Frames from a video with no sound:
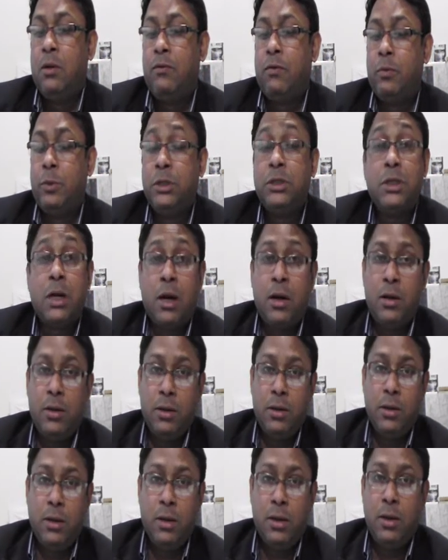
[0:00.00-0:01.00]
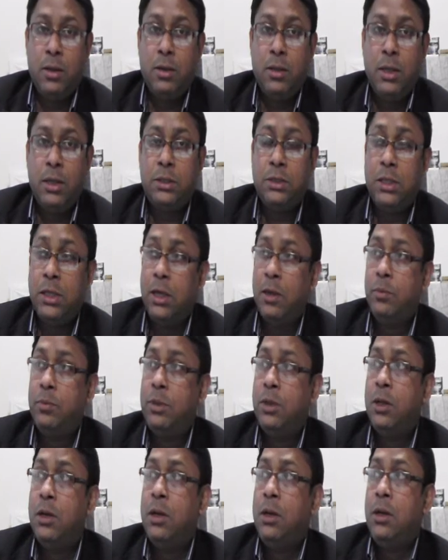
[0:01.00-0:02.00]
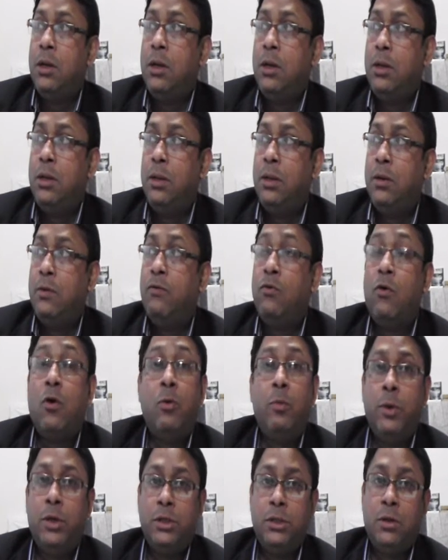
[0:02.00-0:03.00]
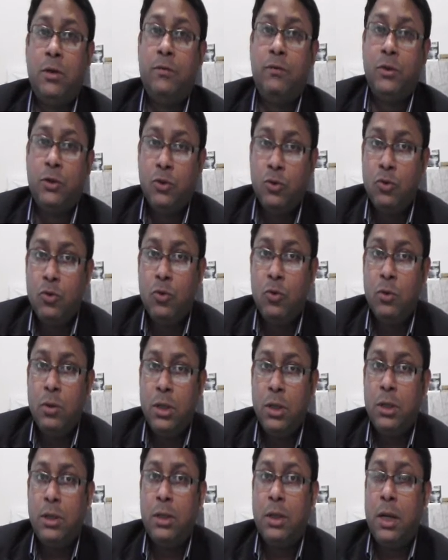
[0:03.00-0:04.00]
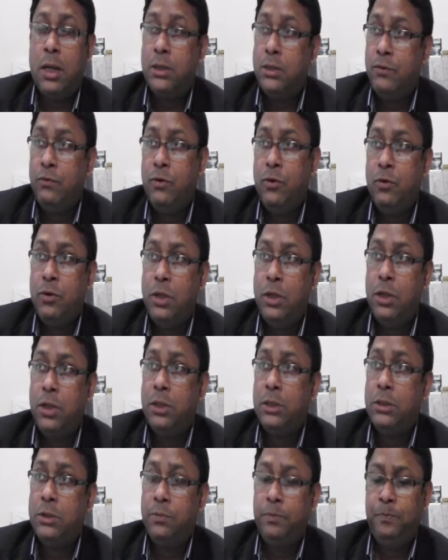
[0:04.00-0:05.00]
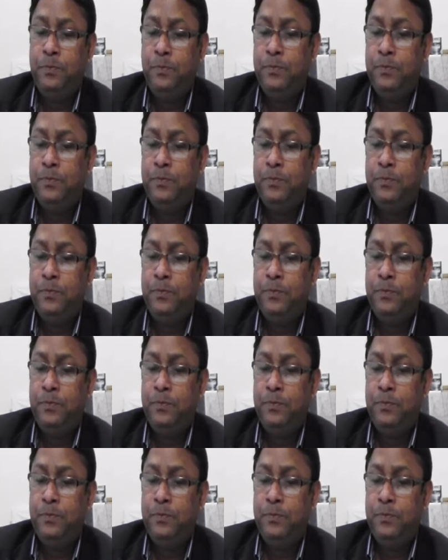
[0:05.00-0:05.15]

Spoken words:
from the start, and he has helped in the formation of the school in the last few years.